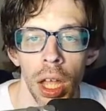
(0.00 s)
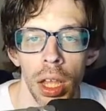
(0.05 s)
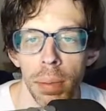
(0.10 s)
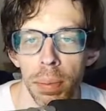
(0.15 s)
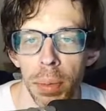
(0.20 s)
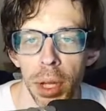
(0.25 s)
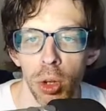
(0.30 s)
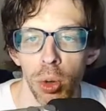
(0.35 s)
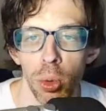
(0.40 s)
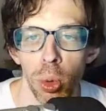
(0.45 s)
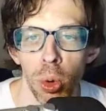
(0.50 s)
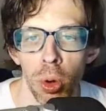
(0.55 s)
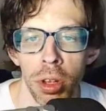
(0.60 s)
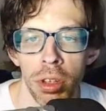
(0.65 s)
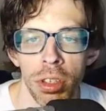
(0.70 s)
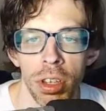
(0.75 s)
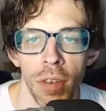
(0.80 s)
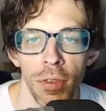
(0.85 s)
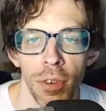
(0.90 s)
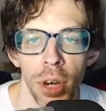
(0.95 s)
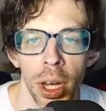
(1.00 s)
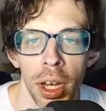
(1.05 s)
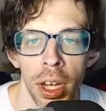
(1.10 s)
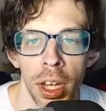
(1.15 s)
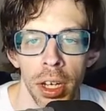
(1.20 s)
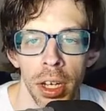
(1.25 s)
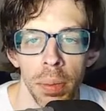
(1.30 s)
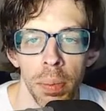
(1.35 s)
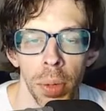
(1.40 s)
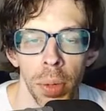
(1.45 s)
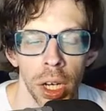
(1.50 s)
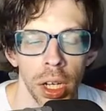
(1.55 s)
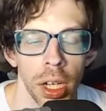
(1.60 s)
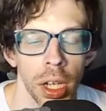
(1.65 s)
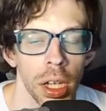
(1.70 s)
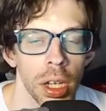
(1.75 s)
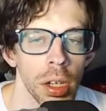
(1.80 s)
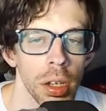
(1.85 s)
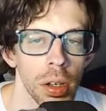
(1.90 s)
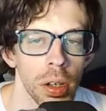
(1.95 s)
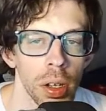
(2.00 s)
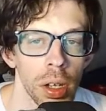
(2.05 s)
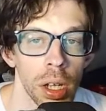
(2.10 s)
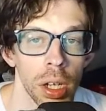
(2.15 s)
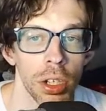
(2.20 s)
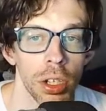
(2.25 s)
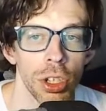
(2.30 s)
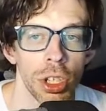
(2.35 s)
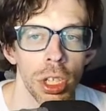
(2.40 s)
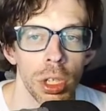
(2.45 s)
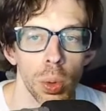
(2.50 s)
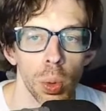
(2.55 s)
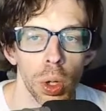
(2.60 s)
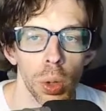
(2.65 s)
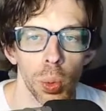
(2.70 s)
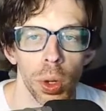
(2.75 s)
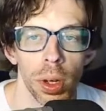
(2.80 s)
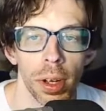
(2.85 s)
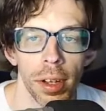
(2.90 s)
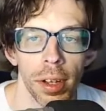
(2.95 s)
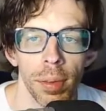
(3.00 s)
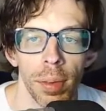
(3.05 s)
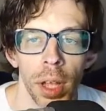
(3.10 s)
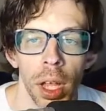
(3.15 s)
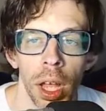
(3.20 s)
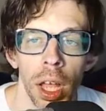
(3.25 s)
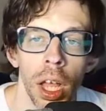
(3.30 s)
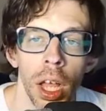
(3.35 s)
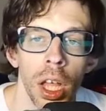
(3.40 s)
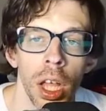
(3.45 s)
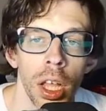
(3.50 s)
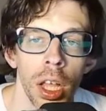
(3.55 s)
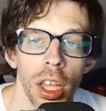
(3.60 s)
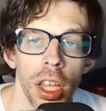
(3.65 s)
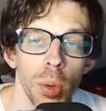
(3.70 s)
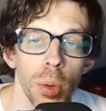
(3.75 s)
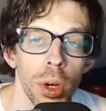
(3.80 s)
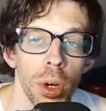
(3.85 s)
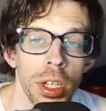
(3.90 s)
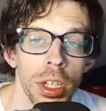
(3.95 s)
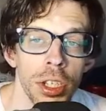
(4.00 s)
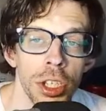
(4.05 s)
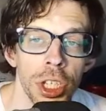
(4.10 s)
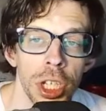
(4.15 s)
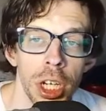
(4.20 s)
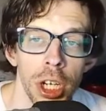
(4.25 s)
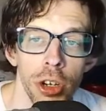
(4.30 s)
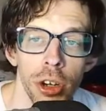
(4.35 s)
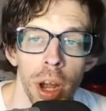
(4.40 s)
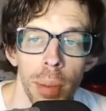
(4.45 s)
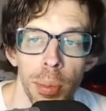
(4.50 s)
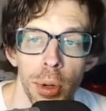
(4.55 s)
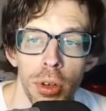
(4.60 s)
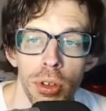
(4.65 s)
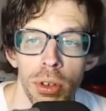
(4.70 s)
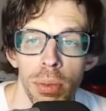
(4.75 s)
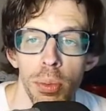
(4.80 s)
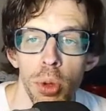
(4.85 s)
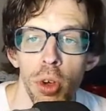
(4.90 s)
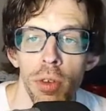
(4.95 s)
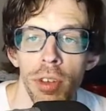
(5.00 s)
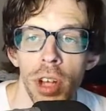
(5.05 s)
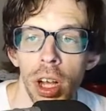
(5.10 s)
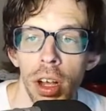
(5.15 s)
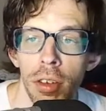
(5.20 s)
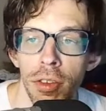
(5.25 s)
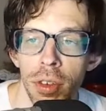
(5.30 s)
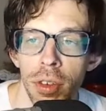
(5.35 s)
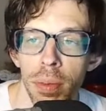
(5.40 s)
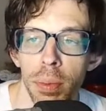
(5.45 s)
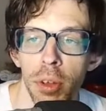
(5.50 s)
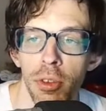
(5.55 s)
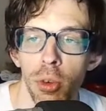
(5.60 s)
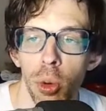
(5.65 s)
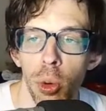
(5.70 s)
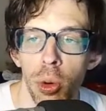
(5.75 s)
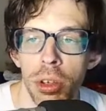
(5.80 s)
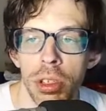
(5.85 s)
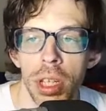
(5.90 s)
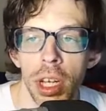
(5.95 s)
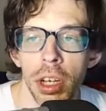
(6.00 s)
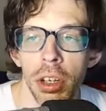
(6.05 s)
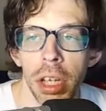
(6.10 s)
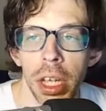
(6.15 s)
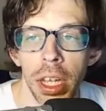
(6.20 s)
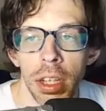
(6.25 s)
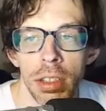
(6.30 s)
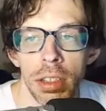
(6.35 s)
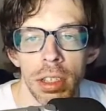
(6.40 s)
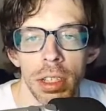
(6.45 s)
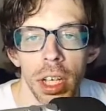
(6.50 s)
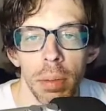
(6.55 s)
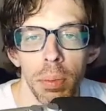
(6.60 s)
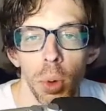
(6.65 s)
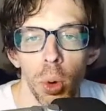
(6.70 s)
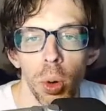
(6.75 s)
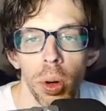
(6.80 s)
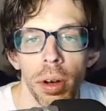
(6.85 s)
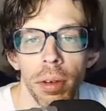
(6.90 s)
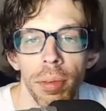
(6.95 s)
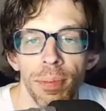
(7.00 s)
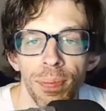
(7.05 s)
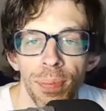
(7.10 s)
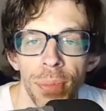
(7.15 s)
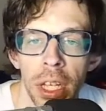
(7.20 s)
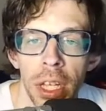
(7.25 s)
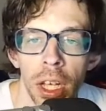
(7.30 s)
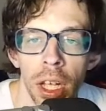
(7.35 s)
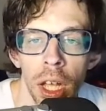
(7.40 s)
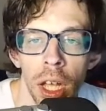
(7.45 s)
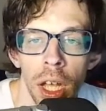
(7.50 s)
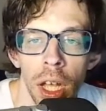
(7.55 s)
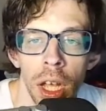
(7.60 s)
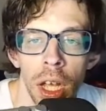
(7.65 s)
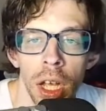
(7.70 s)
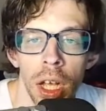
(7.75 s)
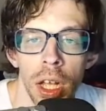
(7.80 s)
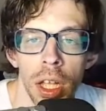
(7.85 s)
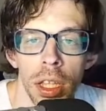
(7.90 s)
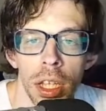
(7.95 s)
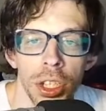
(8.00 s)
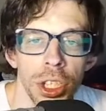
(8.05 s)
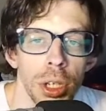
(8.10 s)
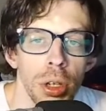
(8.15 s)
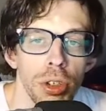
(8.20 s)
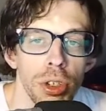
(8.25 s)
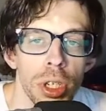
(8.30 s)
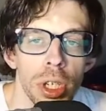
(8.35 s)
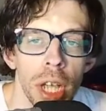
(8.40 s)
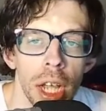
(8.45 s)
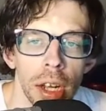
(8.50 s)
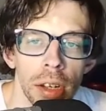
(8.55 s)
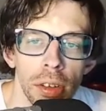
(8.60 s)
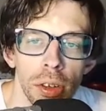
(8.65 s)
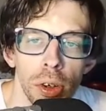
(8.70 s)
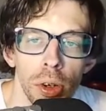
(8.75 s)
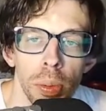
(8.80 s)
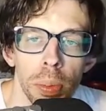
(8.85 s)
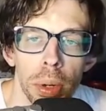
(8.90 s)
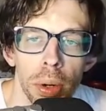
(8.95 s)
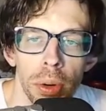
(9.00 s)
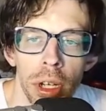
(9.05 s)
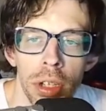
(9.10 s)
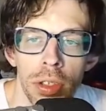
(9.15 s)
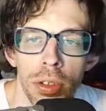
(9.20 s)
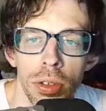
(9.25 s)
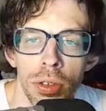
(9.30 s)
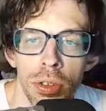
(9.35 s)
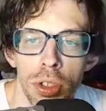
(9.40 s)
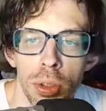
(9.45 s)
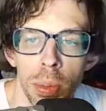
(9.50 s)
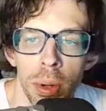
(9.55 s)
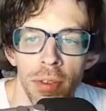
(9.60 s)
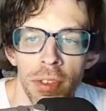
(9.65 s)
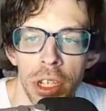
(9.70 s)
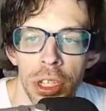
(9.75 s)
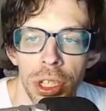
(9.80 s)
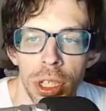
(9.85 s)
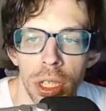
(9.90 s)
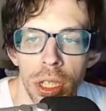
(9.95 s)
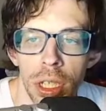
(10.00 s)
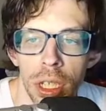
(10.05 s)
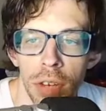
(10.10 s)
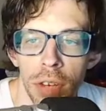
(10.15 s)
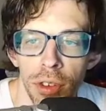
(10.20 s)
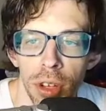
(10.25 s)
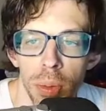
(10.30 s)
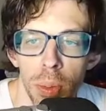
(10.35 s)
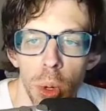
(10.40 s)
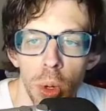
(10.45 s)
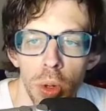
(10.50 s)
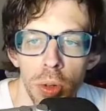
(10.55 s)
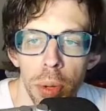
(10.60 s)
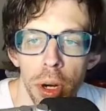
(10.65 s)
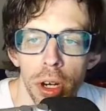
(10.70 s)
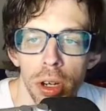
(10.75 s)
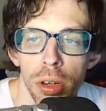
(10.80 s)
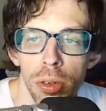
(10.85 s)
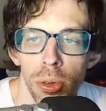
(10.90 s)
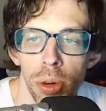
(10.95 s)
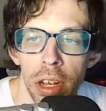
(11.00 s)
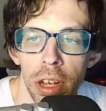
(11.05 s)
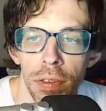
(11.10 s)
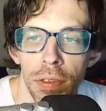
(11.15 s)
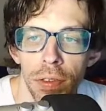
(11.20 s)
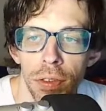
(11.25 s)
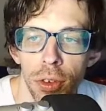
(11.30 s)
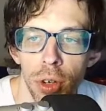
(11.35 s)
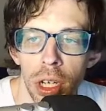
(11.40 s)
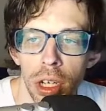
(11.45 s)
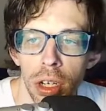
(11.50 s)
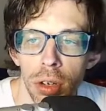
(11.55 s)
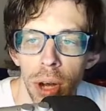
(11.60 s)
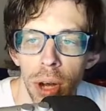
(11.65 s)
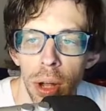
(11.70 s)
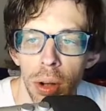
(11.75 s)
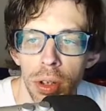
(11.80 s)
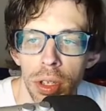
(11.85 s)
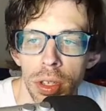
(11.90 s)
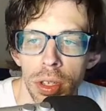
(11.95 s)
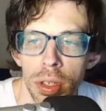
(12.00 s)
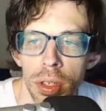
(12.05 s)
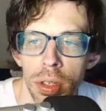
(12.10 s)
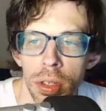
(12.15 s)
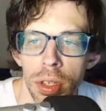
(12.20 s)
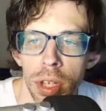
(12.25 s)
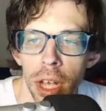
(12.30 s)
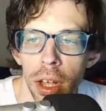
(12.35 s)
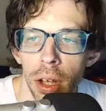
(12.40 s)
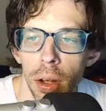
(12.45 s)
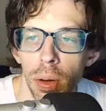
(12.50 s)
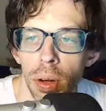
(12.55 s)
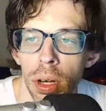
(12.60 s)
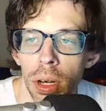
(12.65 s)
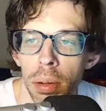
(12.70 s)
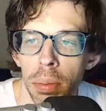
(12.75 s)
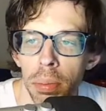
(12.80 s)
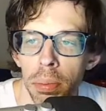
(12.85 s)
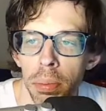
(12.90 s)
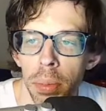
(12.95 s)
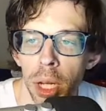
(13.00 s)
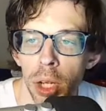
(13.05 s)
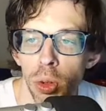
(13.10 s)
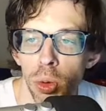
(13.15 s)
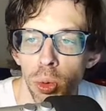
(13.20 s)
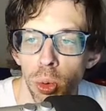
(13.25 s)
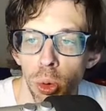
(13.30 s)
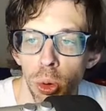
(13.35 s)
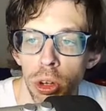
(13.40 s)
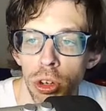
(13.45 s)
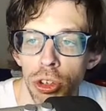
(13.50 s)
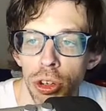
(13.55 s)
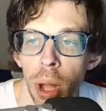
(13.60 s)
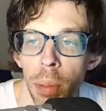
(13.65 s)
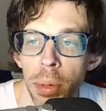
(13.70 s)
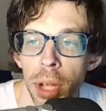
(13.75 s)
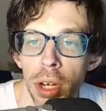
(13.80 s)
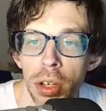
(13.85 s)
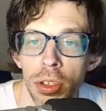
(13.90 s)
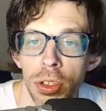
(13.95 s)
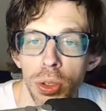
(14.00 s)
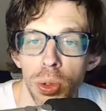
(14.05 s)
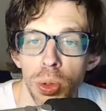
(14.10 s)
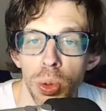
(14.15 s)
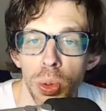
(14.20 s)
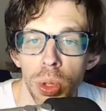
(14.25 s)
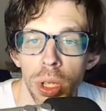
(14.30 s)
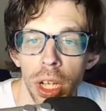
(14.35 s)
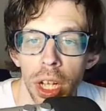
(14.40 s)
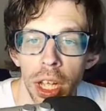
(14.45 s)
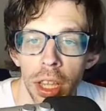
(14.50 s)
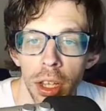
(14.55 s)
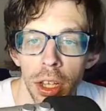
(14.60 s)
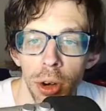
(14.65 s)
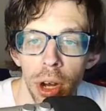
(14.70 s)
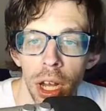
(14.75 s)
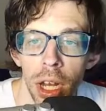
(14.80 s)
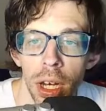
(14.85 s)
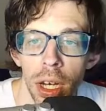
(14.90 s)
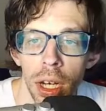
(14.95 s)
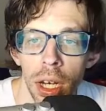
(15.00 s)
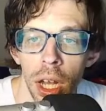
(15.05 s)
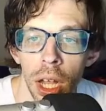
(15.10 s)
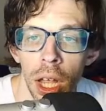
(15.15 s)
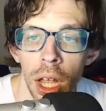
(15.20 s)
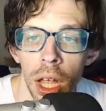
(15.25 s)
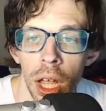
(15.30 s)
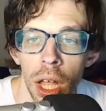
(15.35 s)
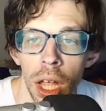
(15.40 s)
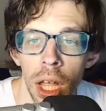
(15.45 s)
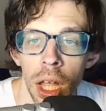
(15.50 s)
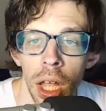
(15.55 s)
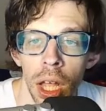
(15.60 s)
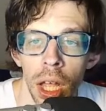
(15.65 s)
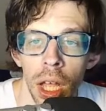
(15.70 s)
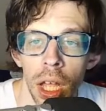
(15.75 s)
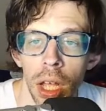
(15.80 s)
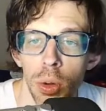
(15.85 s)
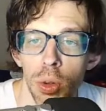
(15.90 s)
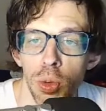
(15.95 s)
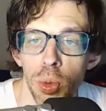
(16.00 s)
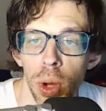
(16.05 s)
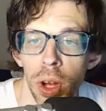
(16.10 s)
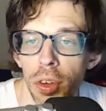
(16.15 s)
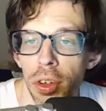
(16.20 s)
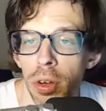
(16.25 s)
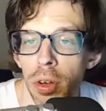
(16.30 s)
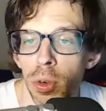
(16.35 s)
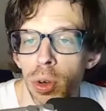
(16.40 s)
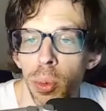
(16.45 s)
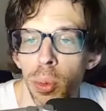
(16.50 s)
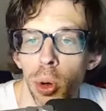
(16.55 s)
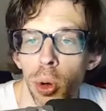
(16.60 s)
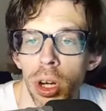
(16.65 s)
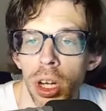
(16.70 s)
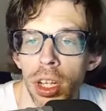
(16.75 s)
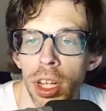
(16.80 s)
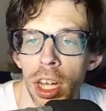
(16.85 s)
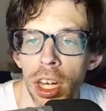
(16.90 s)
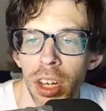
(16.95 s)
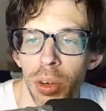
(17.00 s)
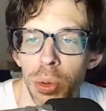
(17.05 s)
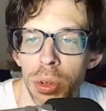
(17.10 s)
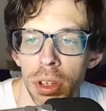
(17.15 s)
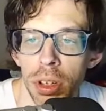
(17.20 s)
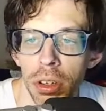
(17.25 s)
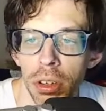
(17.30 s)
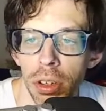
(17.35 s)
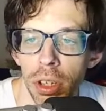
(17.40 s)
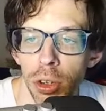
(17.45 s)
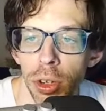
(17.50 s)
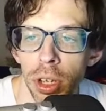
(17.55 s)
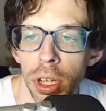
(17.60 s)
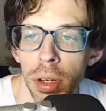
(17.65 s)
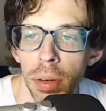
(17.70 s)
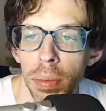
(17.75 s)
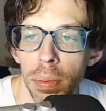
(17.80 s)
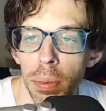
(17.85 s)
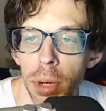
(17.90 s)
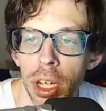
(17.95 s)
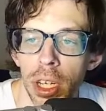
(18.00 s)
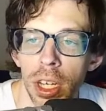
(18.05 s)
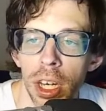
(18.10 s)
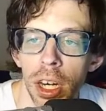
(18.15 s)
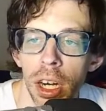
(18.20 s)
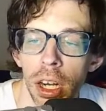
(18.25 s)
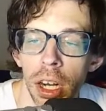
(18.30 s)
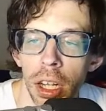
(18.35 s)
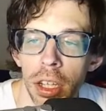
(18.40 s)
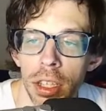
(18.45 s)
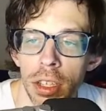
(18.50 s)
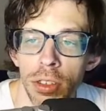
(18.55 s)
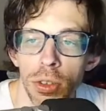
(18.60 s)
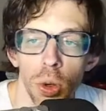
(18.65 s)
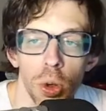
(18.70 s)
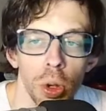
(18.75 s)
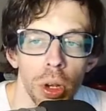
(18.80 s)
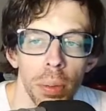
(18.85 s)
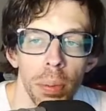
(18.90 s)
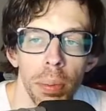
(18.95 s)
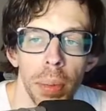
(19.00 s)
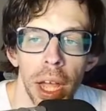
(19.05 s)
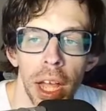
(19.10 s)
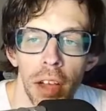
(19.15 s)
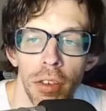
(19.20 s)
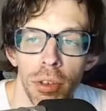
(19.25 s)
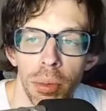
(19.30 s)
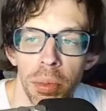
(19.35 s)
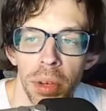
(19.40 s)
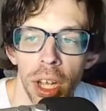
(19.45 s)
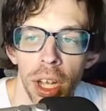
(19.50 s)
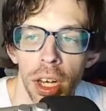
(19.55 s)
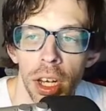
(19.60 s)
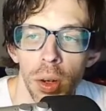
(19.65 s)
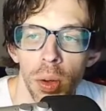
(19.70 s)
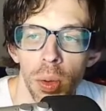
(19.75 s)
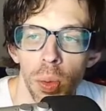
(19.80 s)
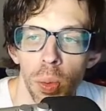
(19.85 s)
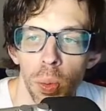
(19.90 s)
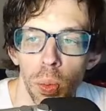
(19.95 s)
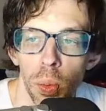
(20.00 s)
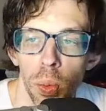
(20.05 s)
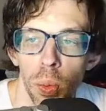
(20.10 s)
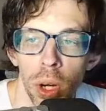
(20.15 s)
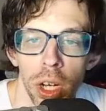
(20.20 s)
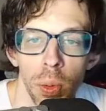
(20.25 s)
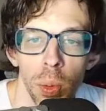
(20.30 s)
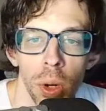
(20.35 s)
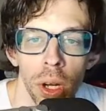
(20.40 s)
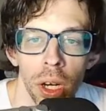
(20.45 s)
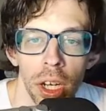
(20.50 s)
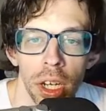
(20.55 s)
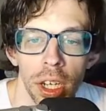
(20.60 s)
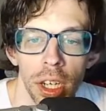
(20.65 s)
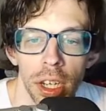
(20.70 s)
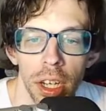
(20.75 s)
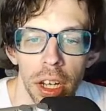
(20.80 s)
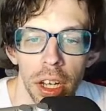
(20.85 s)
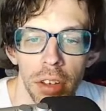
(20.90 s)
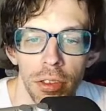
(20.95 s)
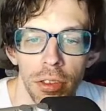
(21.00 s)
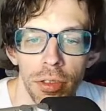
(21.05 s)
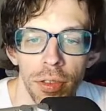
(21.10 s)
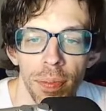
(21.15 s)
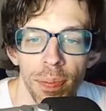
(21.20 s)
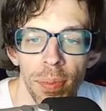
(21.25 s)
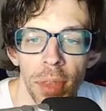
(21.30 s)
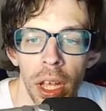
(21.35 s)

The McElroys never had any money. Gee, you wonder why. They worked as sharecroppers and moved often before settling in Skidmore. The children had little parental supervision, and for the most part ran free around town. McElroy dropped out of school in the 8th grade. It was widely reported that he was illiterate, but he did not let this hold him back from getting what he wanted in life.